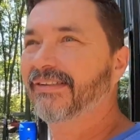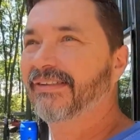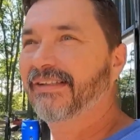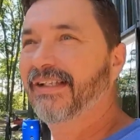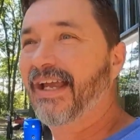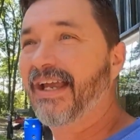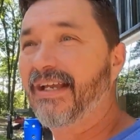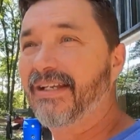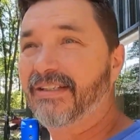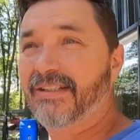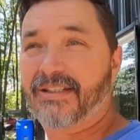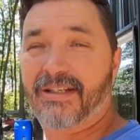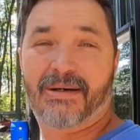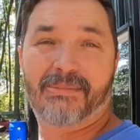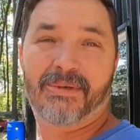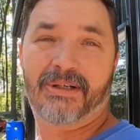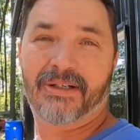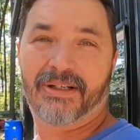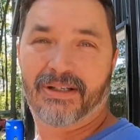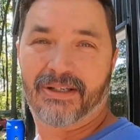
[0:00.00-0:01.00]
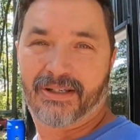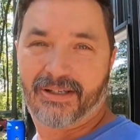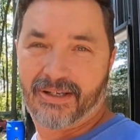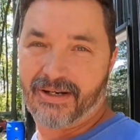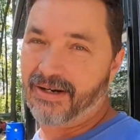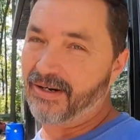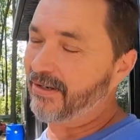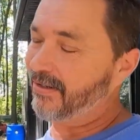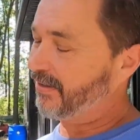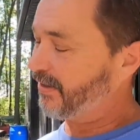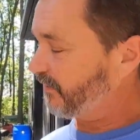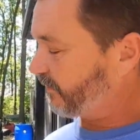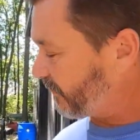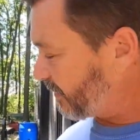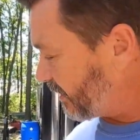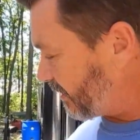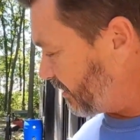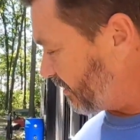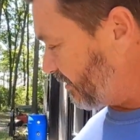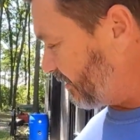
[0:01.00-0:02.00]
late summer early
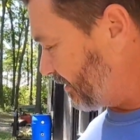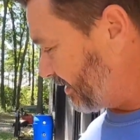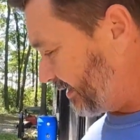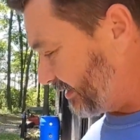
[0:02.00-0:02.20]
fall